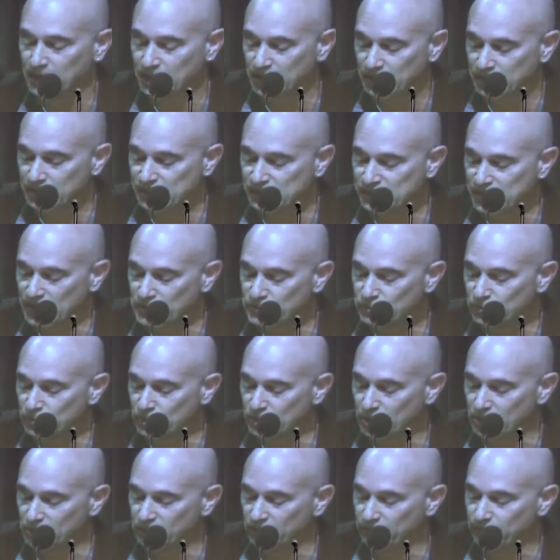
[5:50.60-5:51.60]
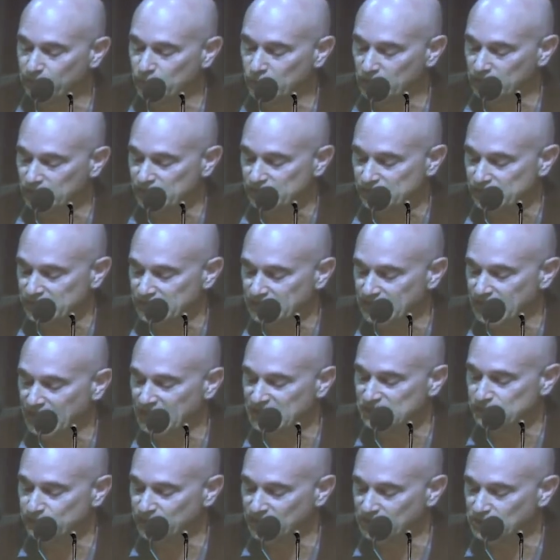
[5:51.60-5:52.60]
The central goal of policy
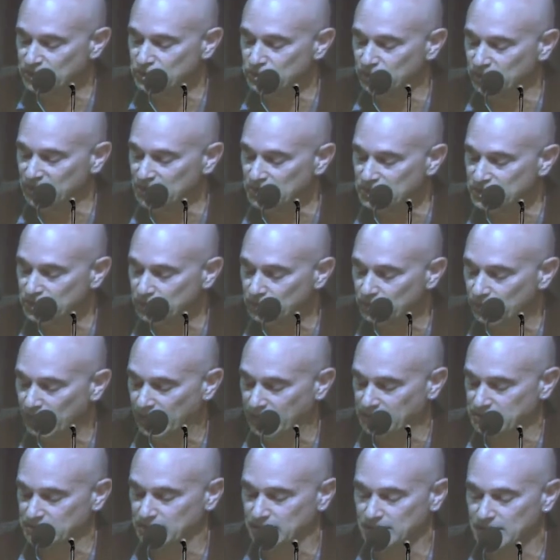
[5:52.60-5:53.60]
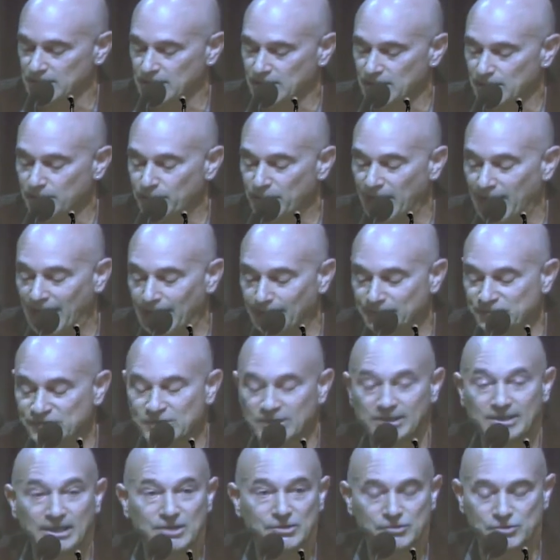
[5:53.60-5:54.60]
has been to integrate, perhaps a
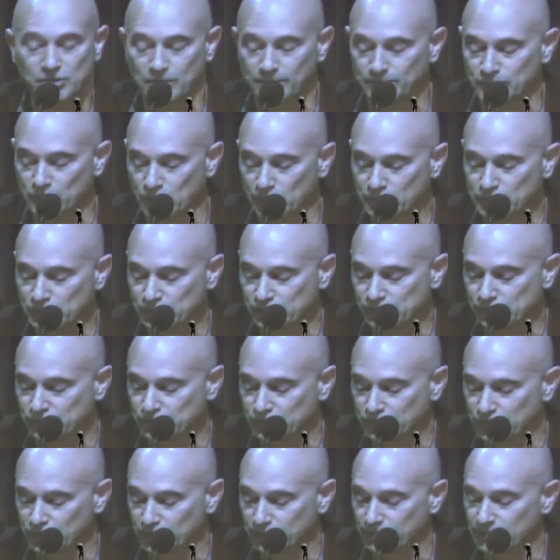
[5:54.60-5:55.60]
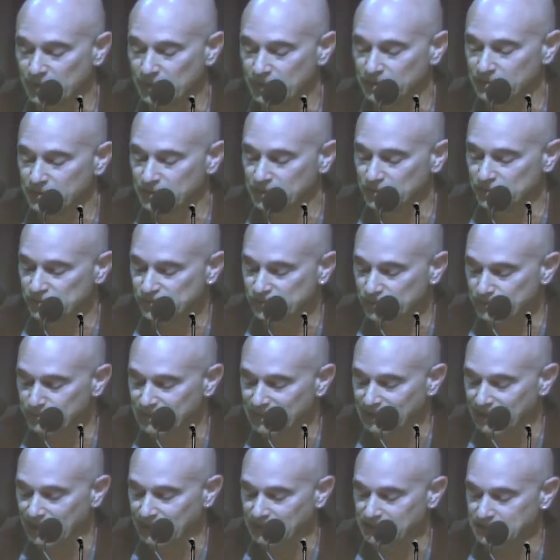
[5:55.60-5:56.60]
less obnoxious term than
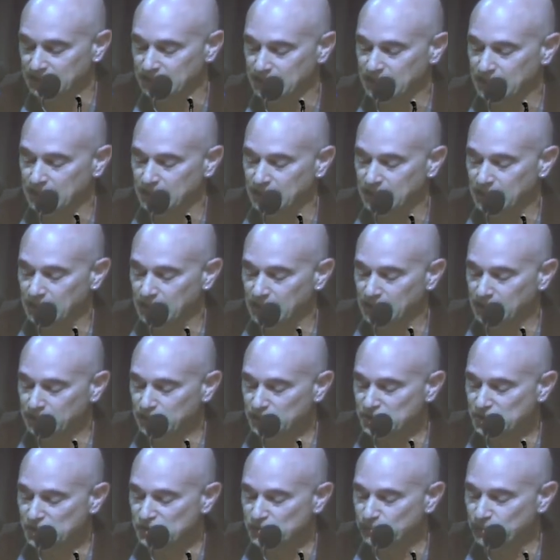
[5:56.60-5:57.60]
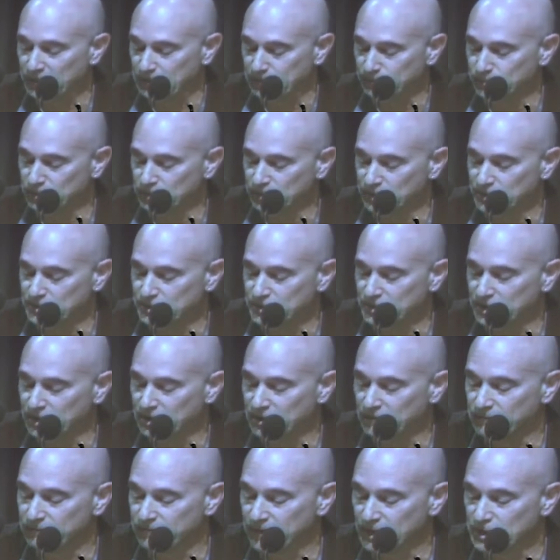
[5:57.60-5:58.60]
assimilate, Indigenous people into the
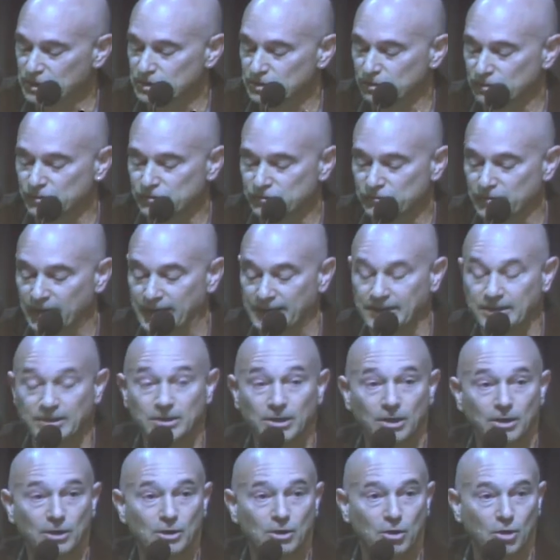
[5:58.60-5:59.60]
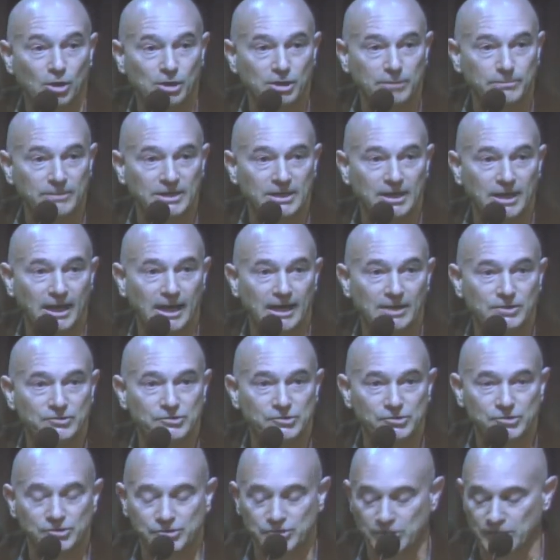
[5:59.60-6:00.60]
conventional Australian economy and
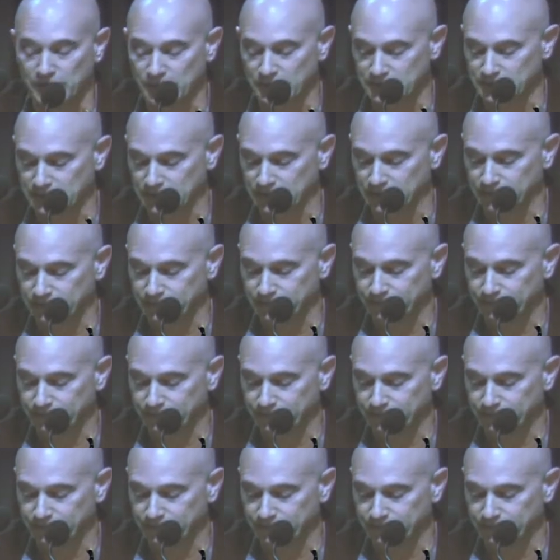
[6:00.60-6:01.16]
society.